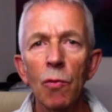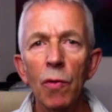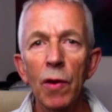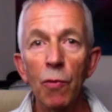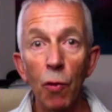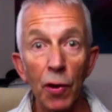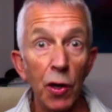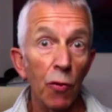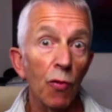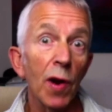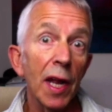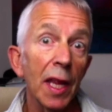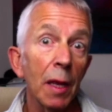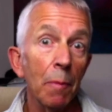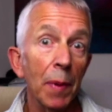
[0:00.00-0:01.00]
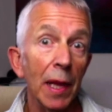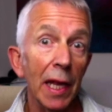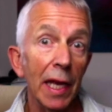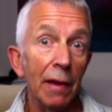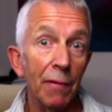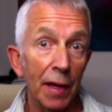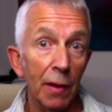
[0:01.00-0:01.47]
with what you really
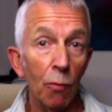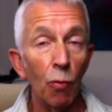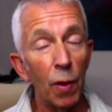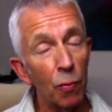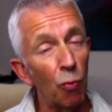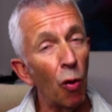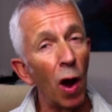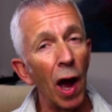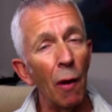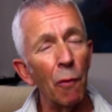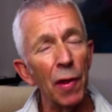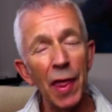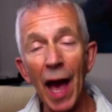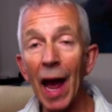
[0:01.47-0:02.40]
believe in, with